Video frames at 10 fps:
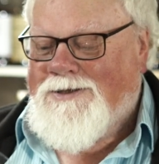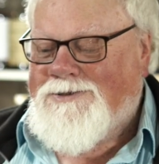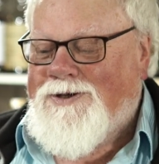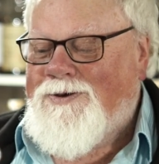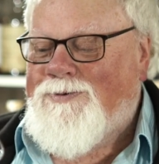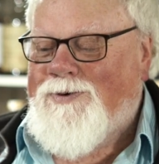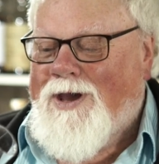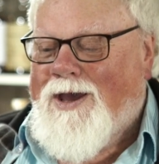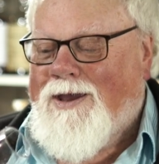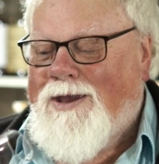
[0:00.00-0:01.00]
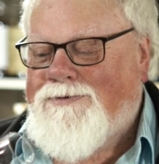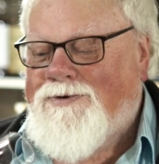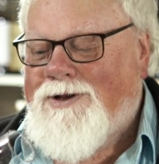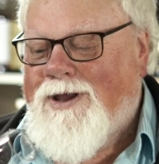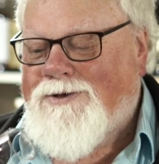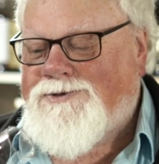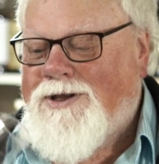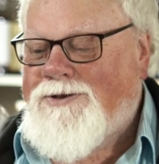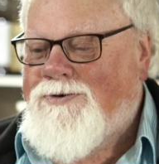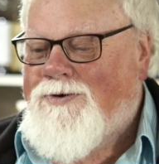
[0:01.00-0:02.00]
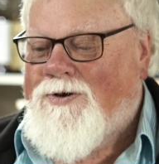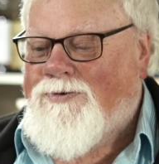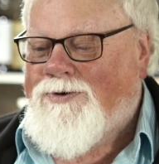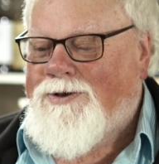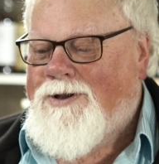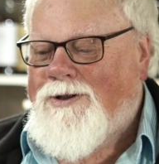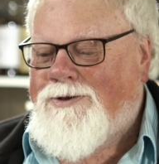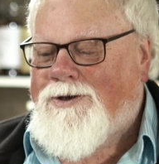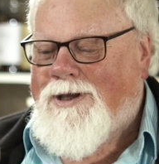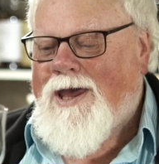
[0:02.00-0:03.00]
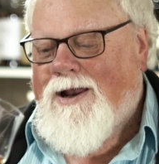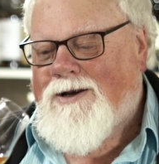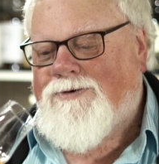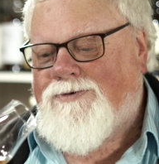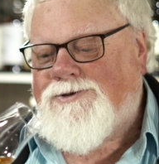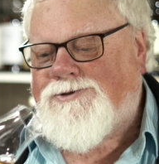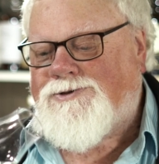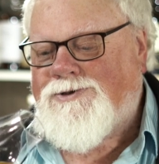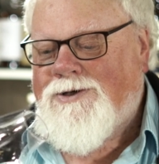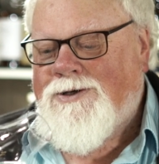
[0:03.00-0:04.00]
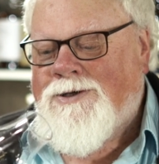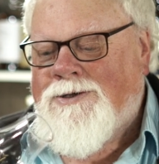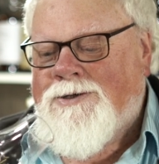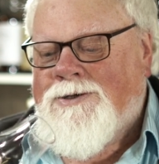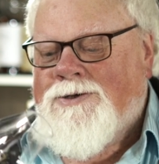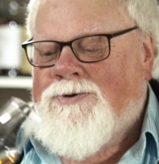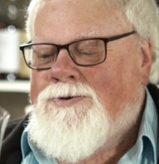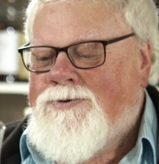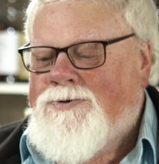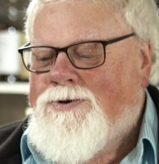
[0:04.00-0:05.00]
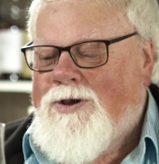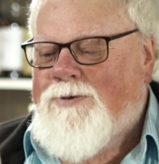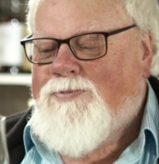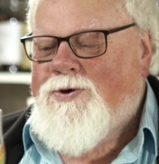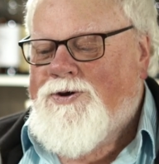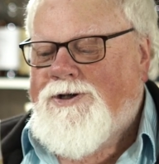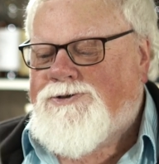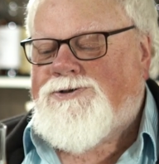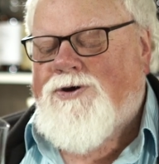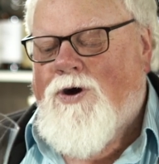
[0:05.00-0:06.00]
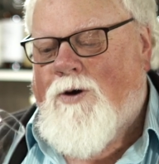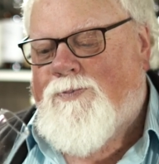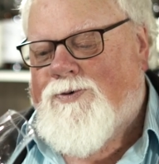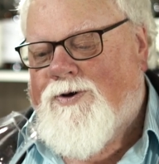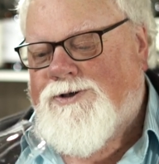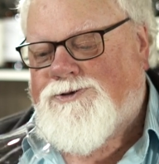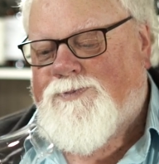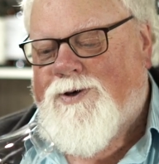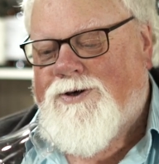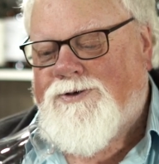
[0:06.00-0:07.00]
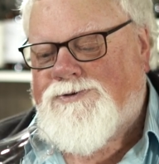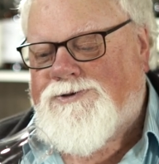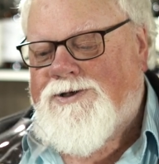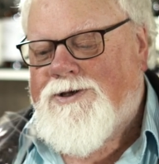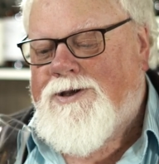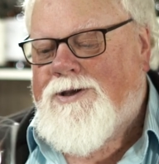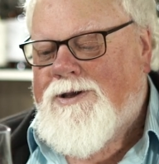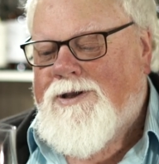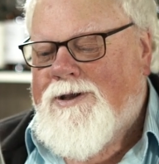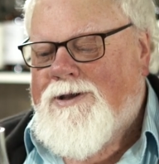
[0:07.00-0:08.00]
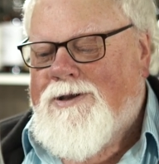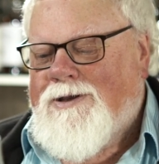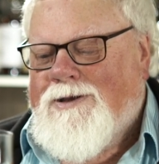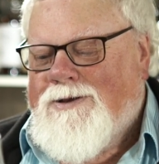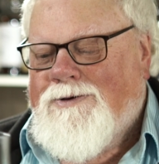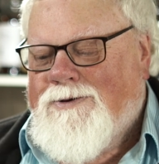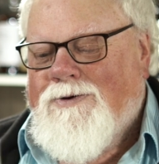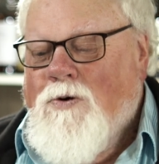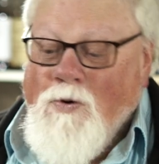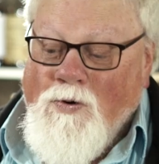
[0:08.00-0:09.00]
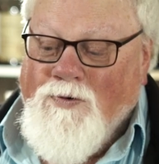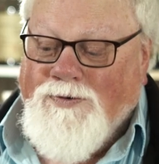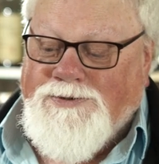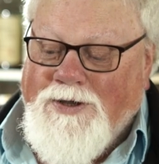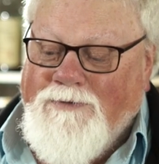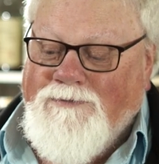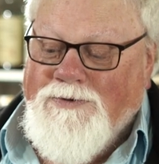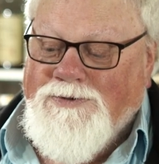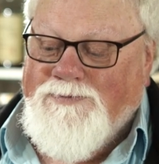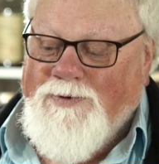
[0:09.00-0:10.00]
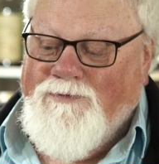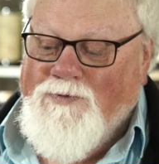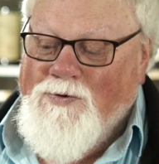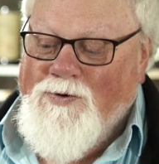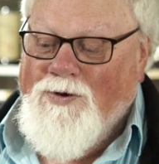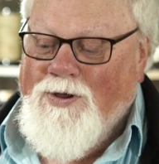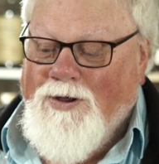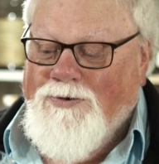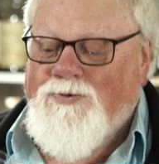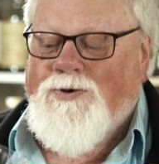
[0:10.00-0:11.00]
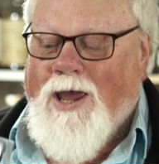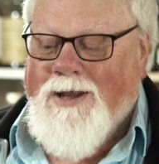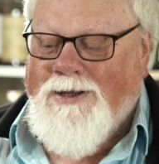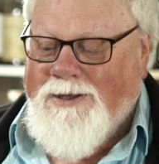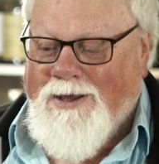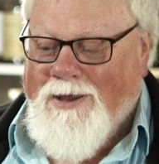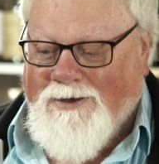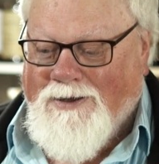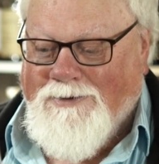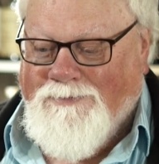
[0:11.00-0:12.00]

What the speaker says: So here we are, Edradour 10-year-old, and the colour is like burnished copper, I suppose, or as I've used before, a good honey colour.